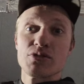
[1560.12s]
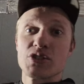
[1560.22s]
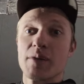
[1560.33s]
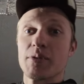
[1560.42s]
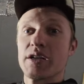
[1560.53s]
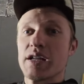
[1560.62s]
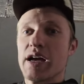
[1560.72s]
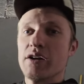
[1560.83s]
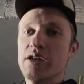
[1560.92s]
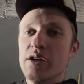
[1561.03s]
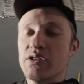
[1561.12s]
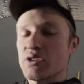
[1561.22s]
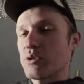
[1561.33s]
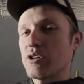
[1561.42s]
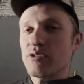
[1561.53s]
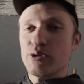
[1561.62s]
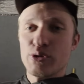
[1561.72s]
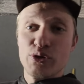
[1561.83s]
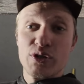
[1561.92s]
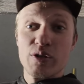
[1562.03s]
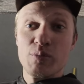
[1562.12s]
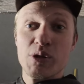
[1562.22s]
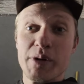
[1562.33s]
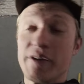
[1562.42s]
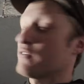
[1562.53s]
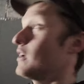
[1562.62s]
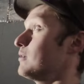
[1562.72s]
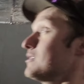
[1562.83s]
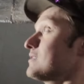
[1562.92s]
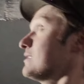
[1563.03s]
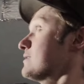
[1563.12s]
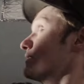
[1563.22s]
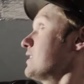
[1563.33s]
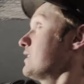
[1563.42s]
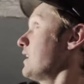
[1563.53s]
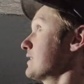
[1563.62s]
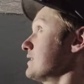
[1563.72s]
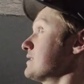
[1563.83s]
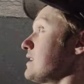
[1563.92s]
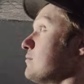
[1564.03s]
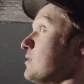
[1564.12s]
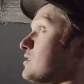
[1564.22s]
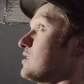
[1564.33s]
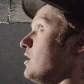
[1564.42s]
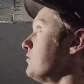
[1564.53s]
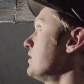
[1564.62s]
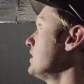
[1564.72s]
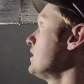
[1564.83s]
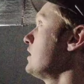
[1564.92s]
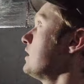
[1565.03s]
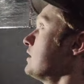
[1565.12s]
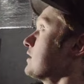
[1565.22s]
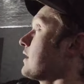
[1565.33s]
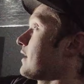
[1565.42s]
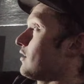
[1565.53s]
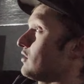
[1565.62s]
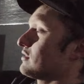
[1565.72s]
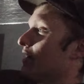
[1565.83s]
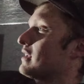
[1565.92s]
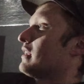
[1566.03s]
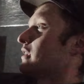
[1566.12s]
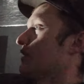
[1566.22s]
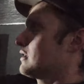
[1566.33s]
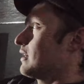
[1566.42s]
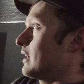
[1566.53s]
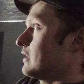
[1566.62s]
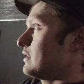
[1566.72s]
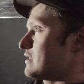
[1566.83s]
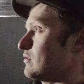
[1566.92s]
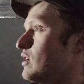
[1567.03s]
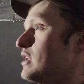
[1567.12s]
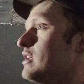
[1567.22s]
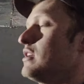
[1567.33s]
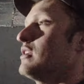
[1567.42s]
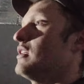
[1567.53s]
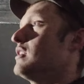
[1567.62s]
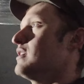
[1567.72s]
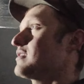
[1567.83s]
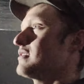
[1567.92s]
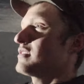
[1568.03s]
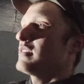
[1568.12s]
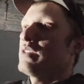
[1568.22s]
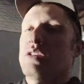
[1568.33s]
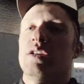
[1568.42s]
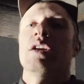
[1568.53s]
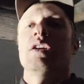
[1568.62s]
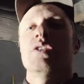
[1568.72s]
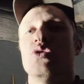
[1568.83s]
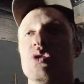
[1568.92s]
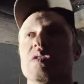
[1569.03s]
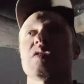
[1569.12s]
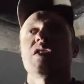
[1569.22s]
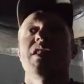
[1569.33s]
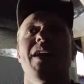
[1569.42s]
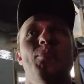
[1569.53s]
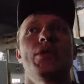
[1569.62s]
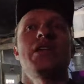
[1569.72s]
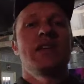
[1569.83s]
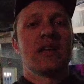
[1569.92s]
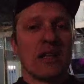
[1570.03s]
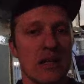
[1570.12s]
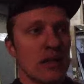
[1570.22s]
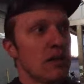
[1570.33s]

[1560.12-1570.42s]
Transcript: new shop right now. So I went over and learned a good bit about framing. So I just kind of knocked this out myself. Got it all tied in, got it insulated. And this is, you can see that pink